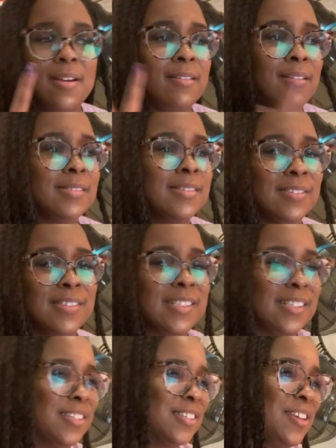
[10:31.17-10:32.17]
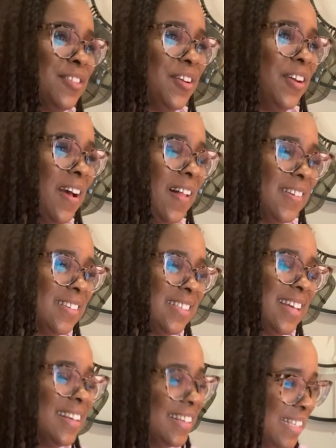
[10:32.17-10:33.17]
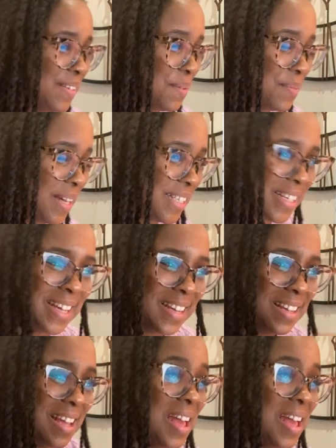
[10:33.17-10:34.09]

There's still $630 that you see budgeted.